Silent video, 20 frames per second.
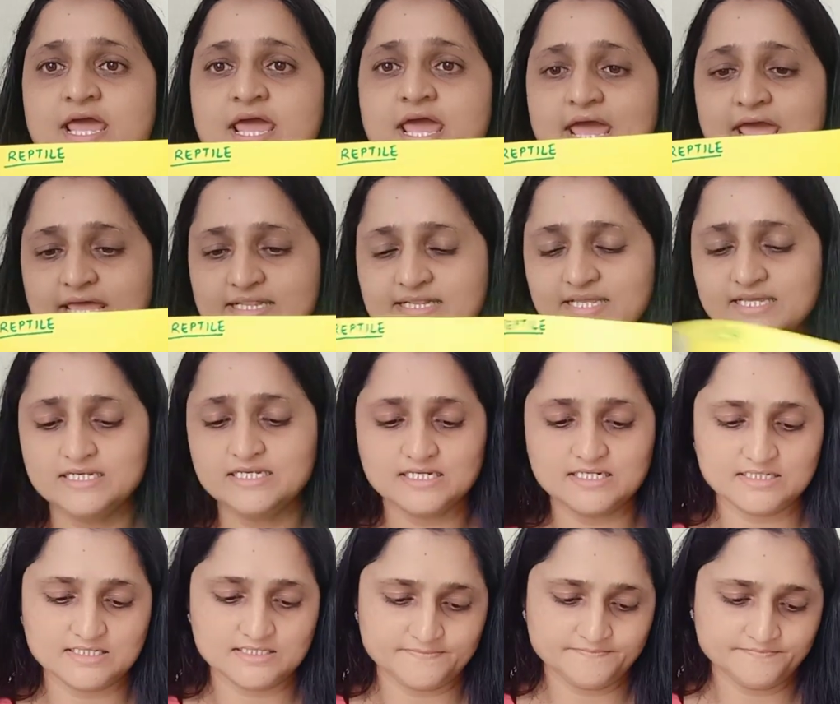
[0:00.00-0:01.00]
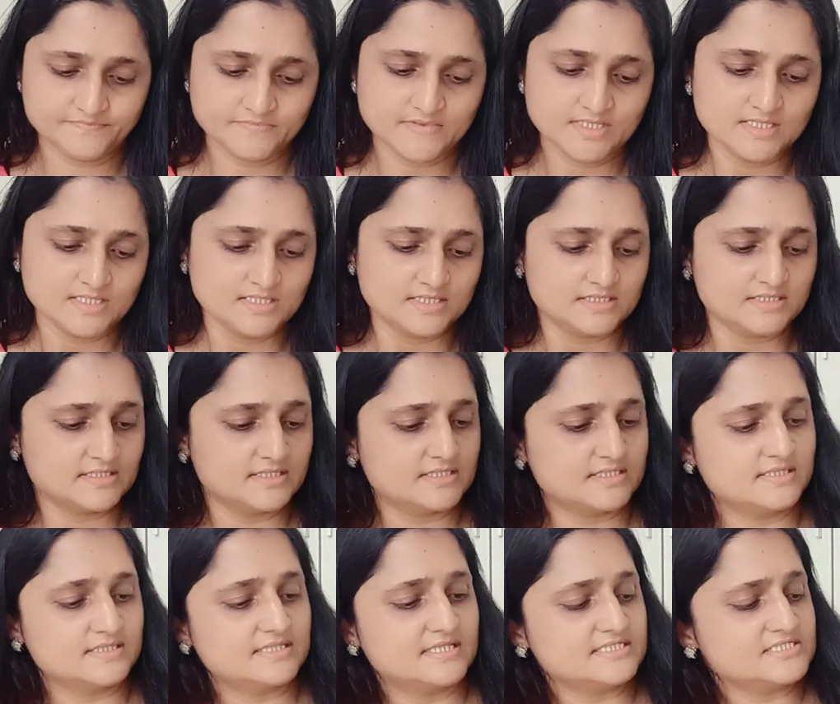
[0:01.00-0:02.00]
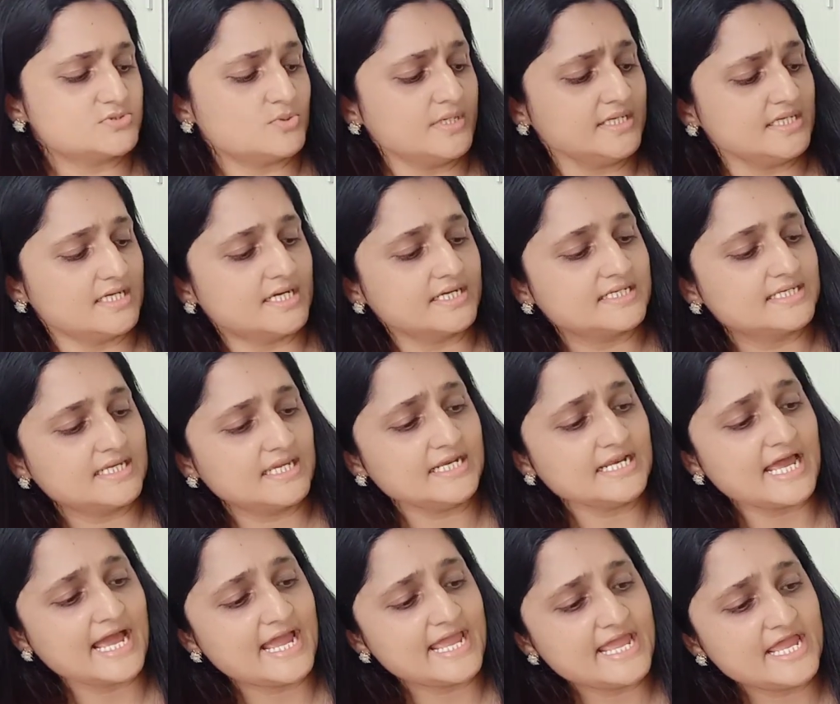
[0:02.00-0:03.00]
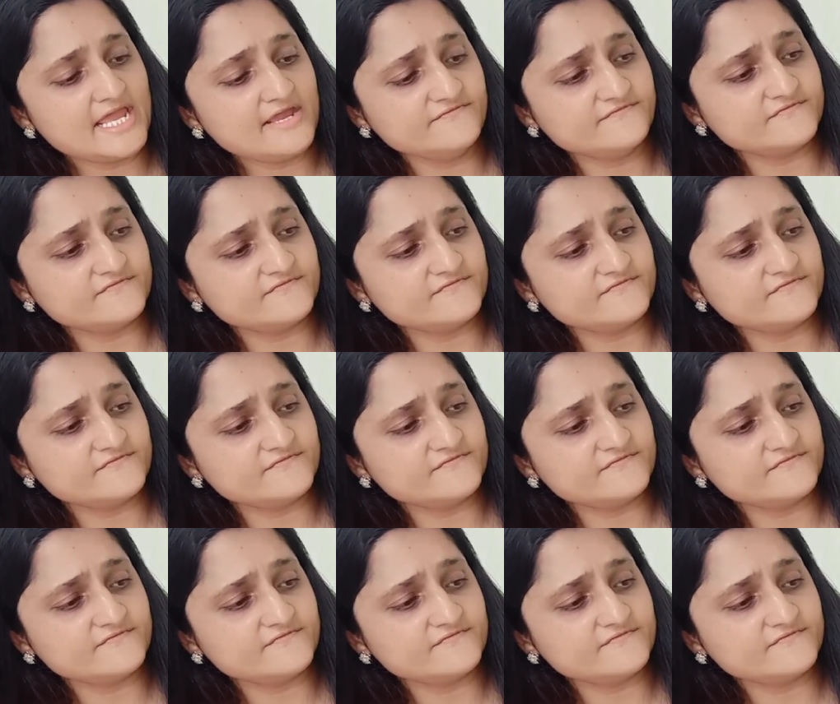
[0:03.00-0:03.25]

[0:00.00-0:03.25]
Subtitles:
And then this one again, I have